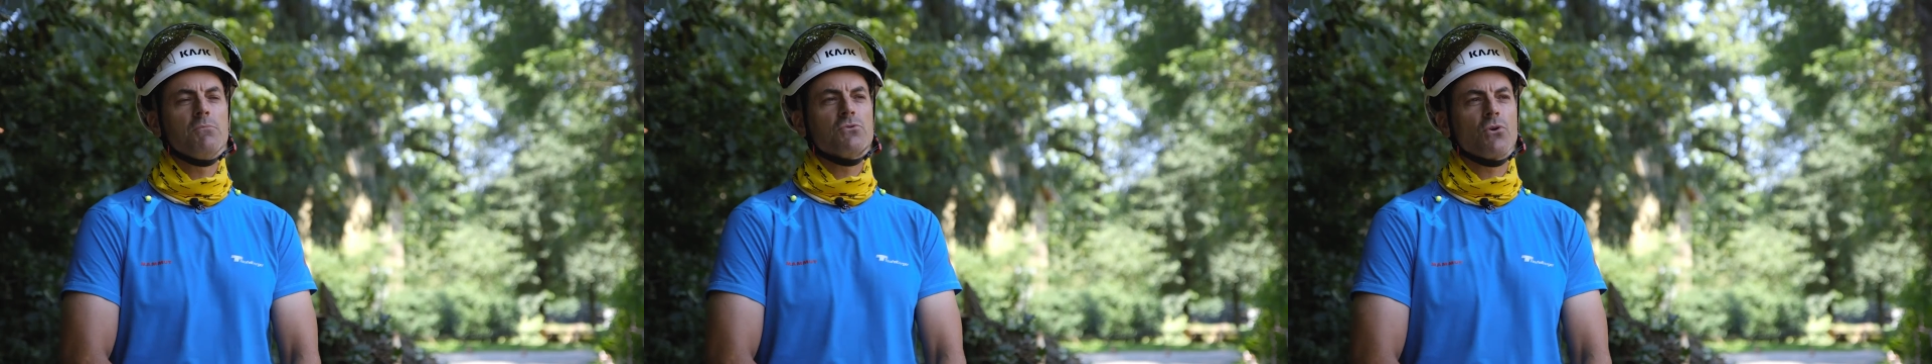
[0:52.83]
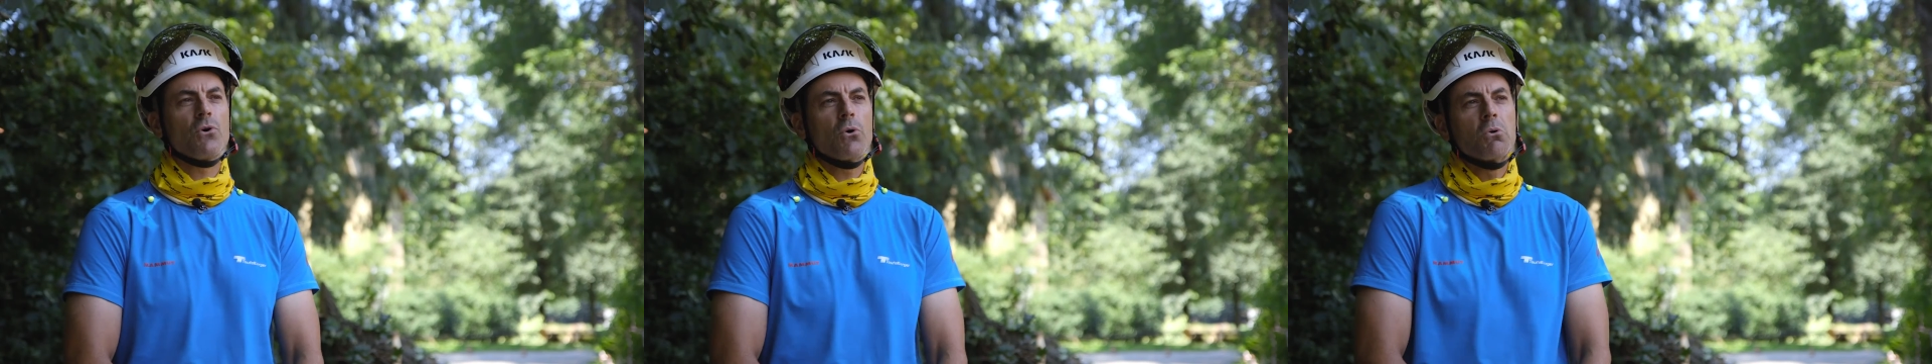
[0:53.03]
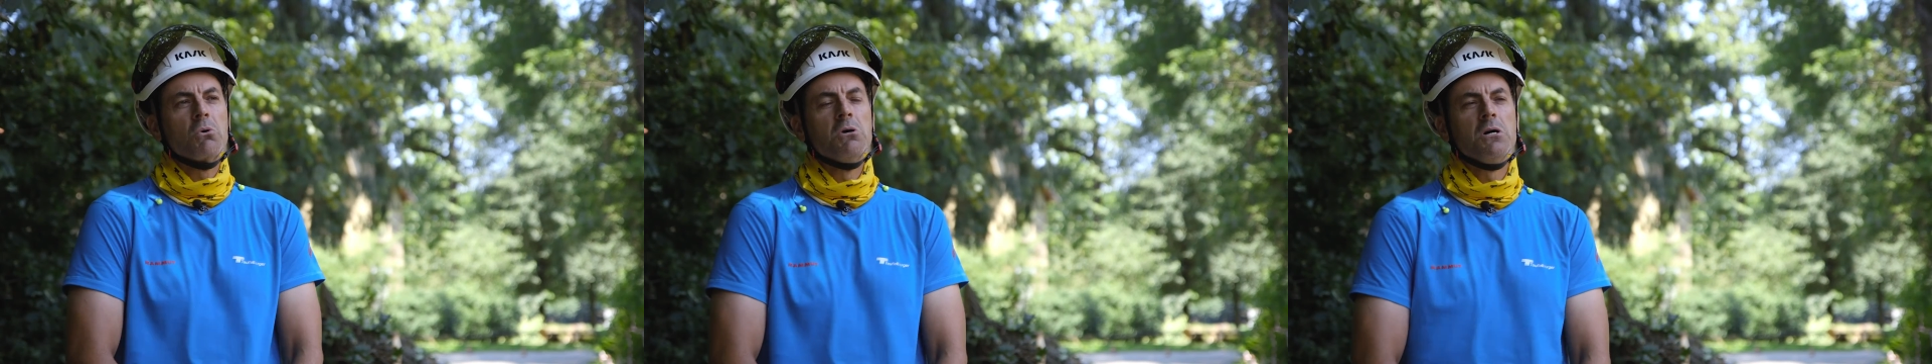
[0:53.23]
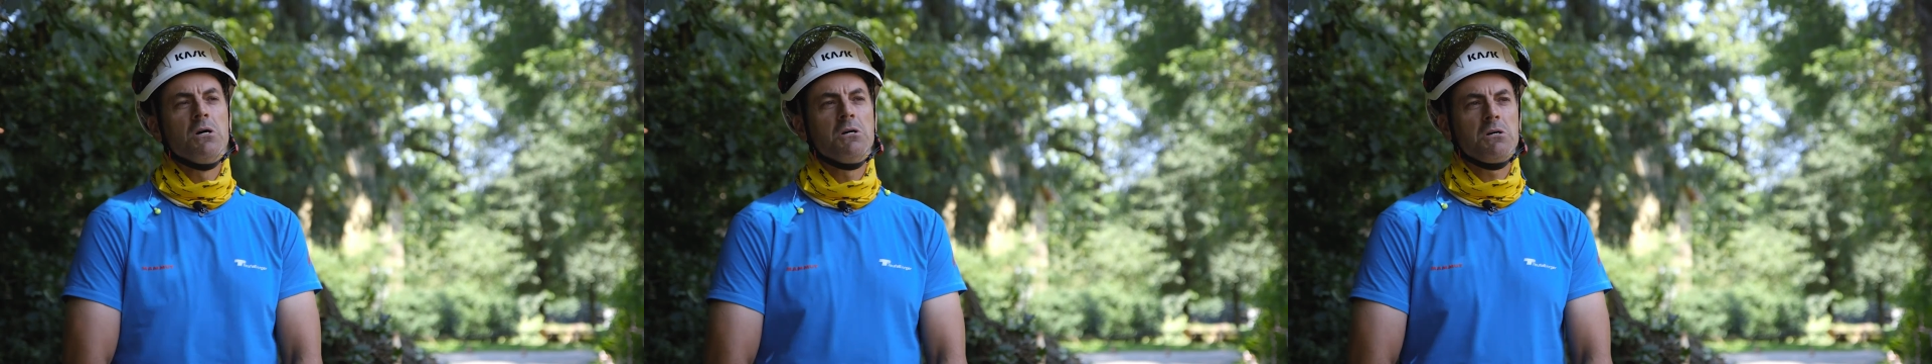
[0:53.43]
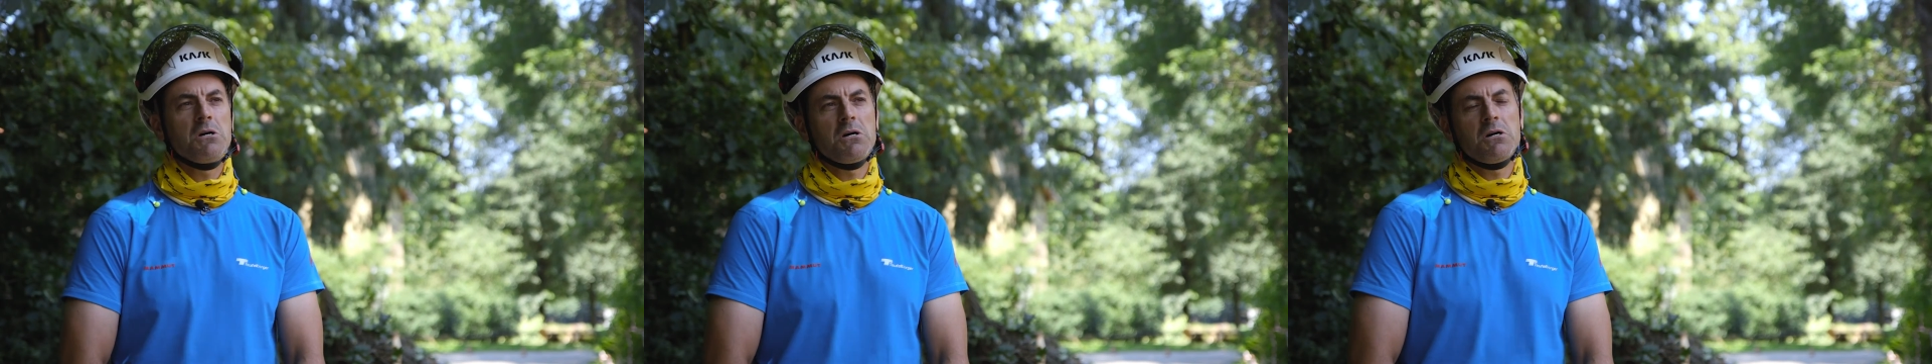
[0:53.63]
So
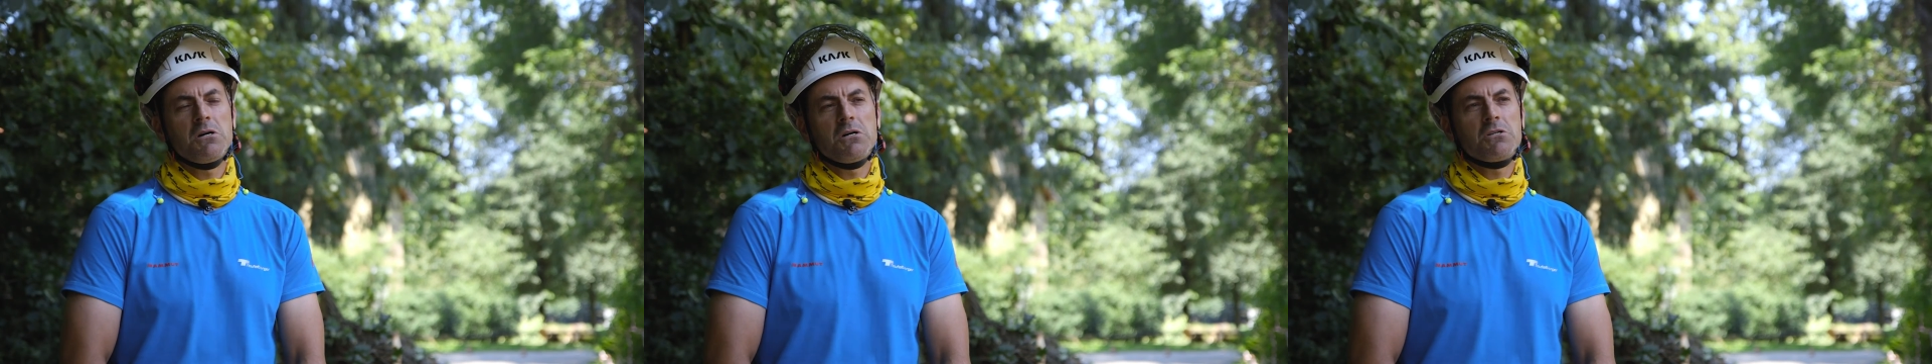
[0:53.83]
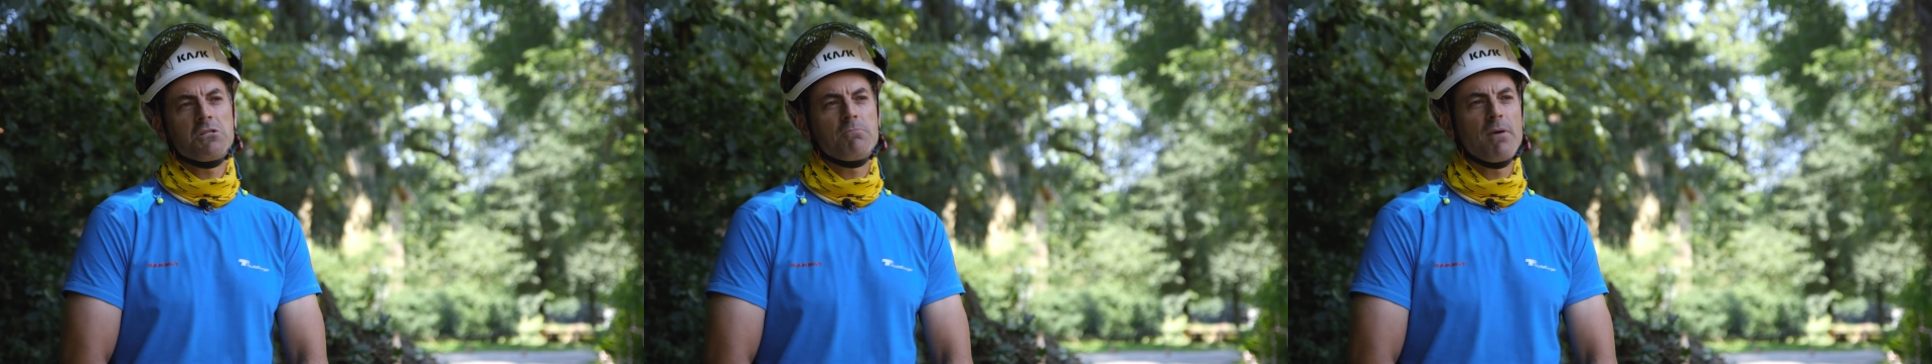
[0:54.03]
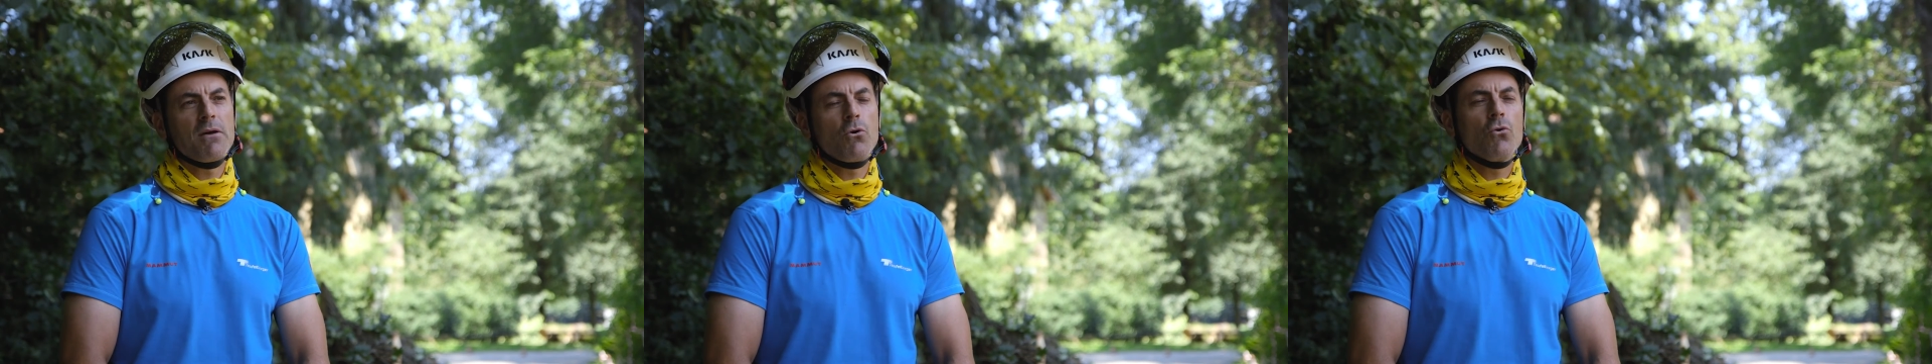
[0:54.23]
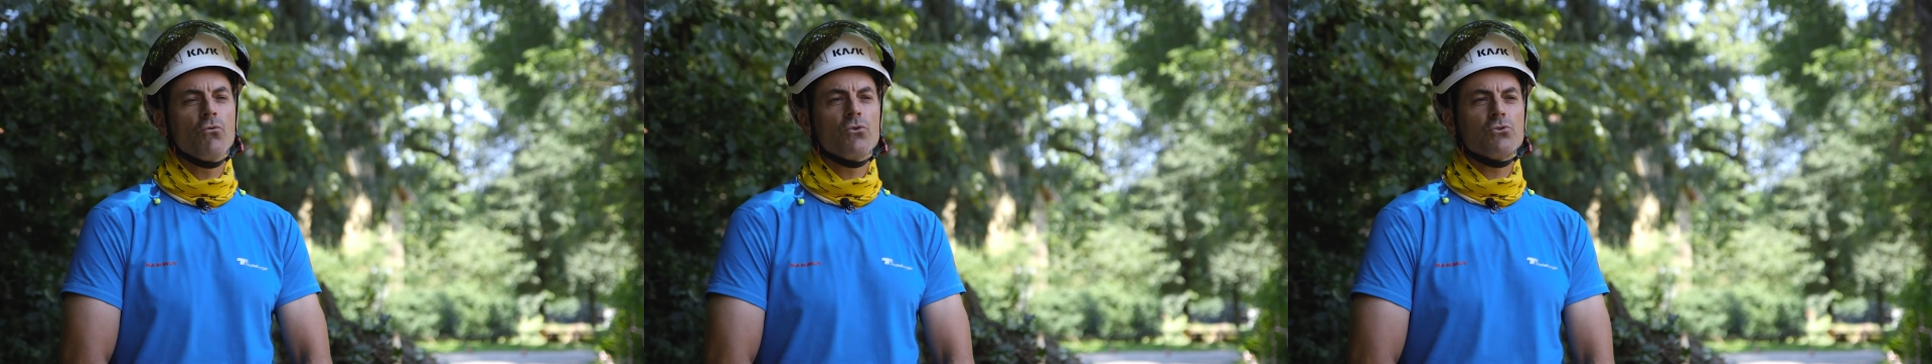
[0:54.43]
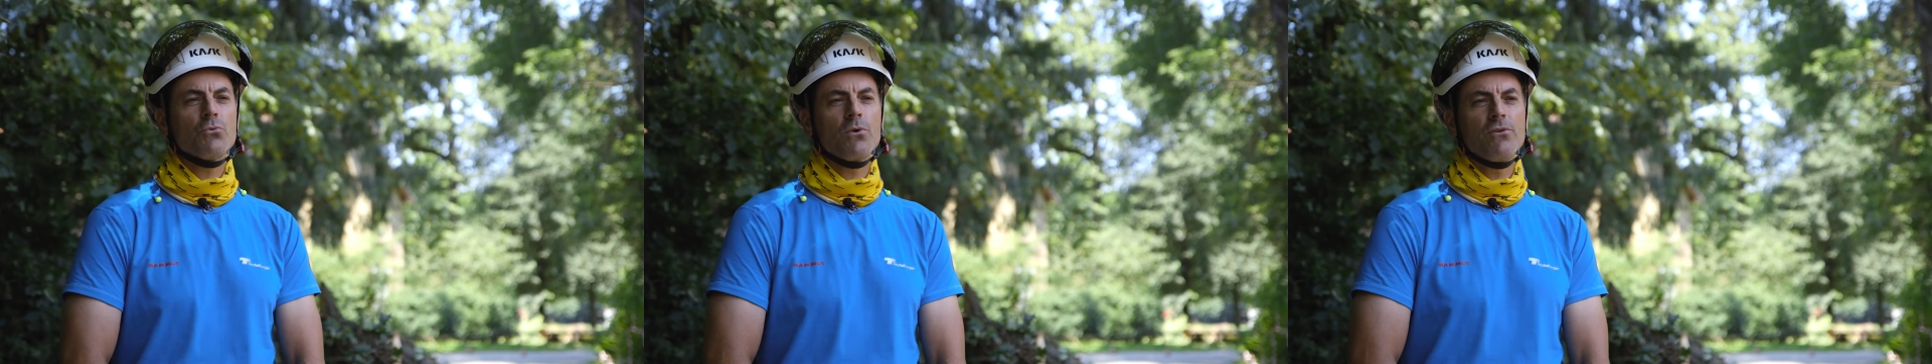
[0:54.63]
it's been
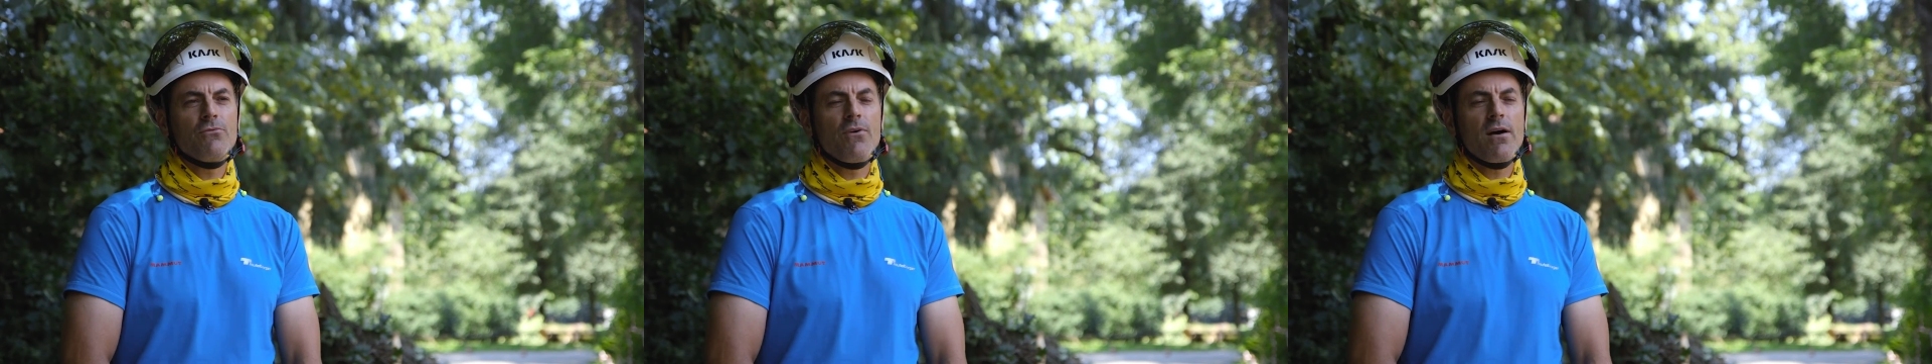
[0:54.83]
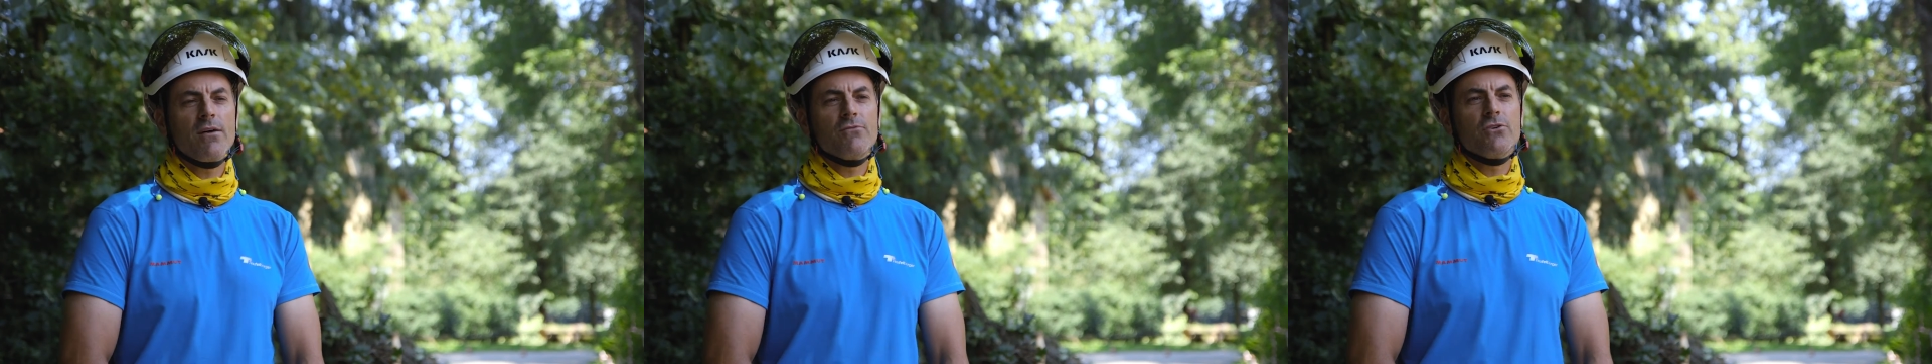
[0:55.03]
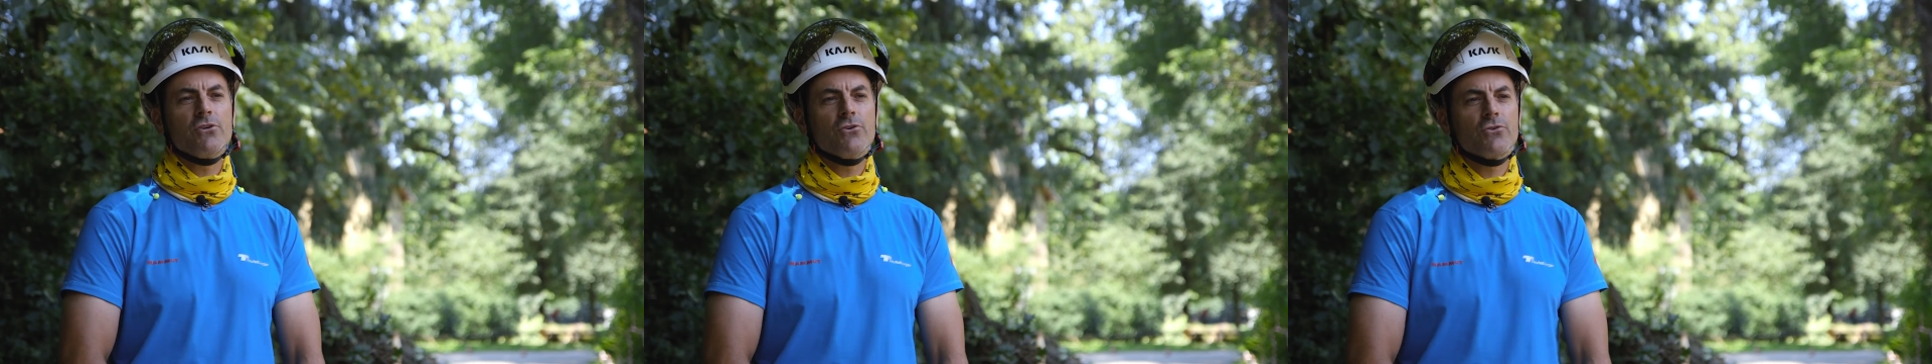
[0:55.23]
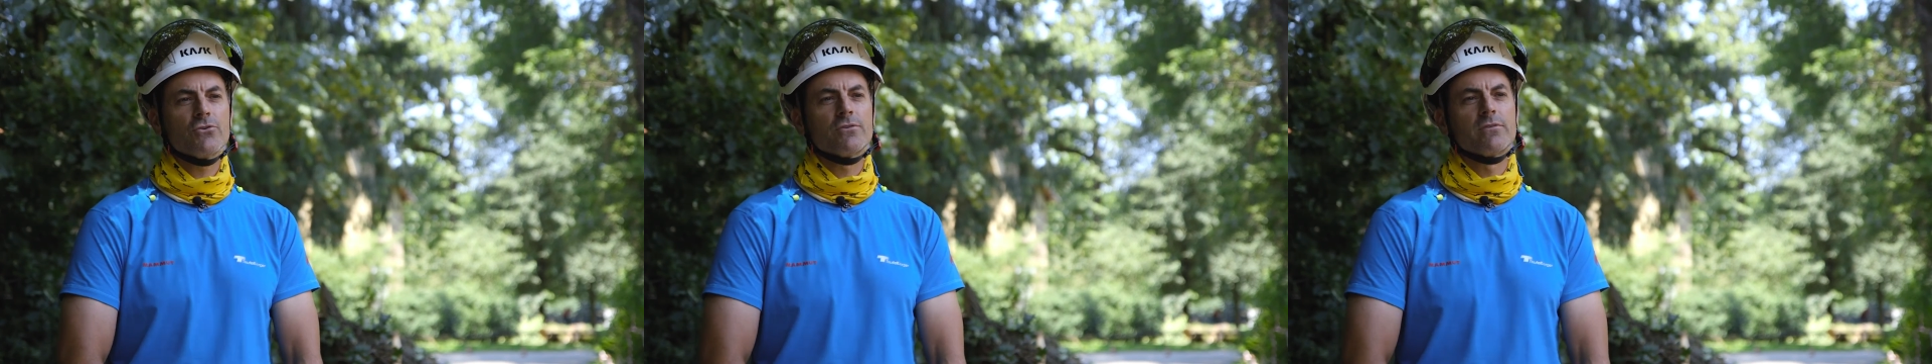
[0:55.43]
over 25 years.